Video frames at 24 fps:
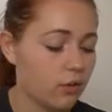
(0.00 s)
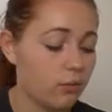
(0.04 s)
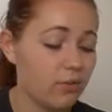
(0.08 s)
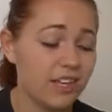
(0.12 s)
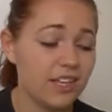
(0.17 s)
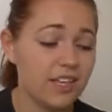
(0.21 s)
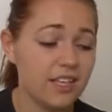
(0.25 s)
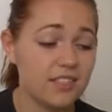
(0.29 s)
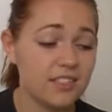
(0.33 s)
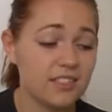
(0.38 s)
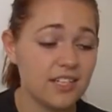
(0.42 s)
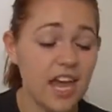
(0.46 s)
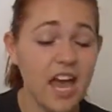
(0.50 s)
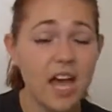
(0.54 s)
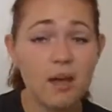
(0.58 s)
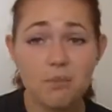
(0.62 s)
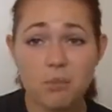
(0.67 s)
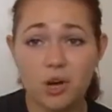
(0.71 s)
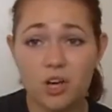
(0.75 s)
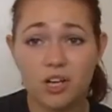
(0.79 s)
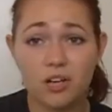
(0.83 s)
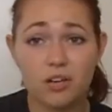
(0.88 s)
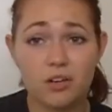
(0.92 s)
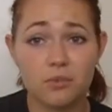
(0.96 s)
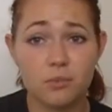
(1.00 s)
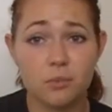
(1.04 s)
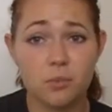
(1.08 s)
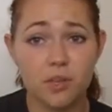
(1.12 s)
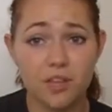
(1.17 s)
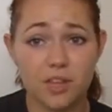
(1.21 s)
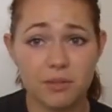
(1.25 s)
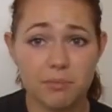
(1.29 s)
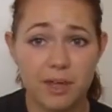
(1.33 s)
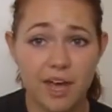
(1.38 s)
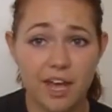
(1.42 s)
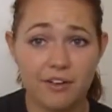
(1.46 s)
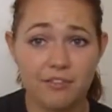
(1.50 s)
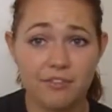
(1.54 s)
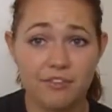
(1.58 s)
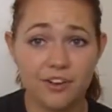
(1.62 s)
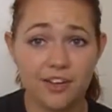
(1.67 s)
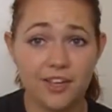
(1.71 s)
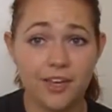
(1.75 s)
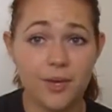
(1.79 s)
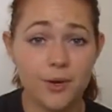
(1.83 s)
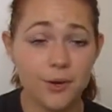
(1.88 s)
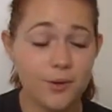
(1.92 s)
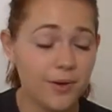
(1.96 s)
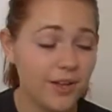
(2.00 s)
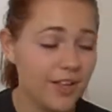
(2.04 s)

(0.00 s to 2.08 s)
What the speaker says: because tap water is really bad for you.